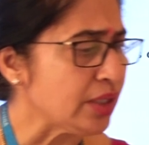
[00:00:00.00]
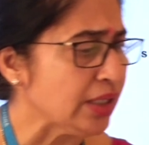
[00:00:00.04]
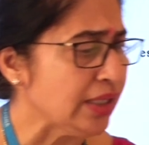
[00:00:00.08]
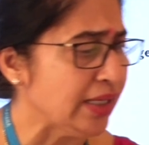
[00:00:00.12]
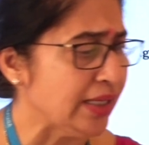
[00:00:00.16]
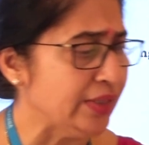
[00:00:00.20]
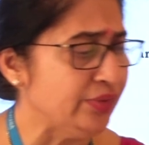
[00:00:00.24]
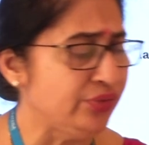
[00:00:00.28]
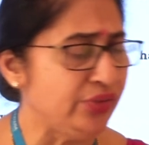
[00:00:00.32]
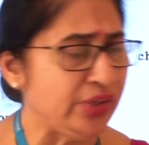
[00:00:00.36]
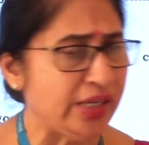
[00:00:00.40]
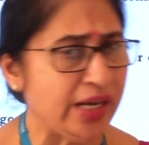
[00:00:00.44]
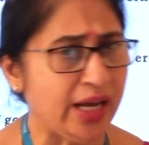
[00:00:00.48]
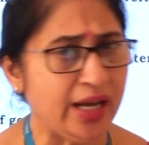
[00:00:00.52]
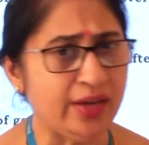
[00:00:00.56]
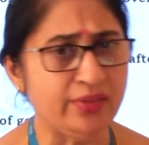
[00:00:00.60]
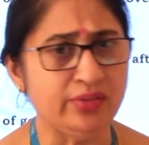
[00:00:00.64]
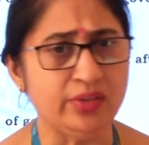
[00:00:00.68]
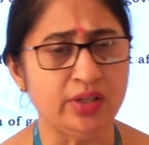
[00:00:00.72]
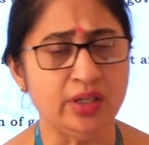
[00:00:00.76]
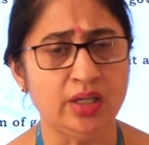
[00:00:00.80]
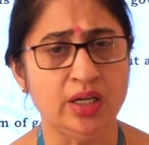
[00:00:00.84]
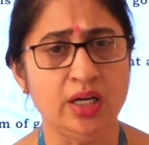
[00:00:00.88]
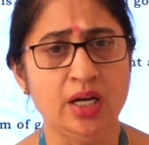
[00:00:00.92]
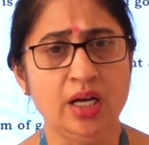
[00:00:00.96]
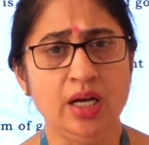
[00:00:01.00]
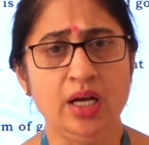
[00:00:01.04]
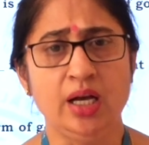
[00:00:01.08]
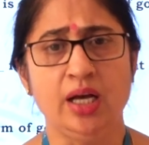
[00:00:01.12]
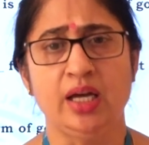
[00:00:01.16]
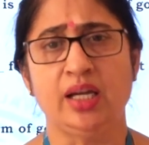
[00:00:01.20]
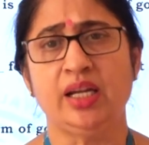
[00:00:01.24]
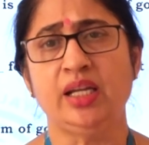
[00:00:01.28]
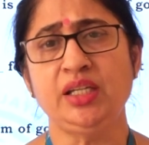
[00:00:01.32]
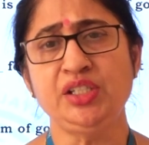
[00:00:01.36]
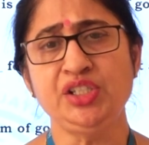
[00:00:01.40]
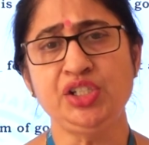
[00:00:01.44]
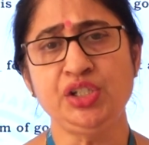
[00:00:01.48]
and we have uh,
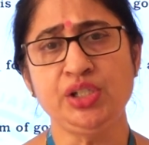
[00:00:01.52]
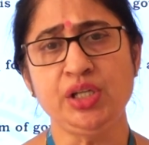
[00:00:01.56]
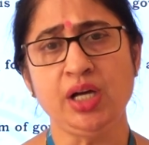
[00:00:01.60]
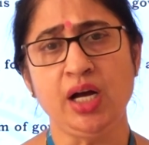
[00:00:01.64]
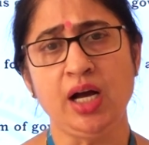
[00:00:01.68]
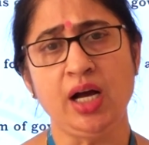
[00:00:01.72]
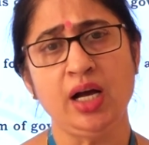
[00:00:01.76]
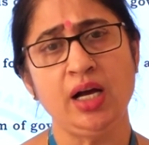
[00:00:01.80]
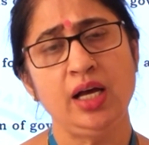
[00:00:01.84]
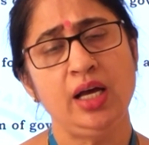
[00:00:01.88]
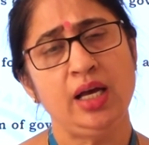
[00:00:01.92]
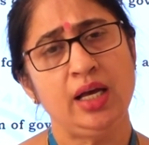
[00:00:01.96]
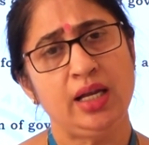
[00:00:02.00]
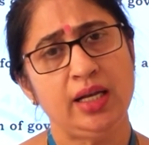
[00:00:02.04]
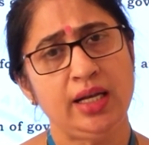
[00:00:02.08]
Russia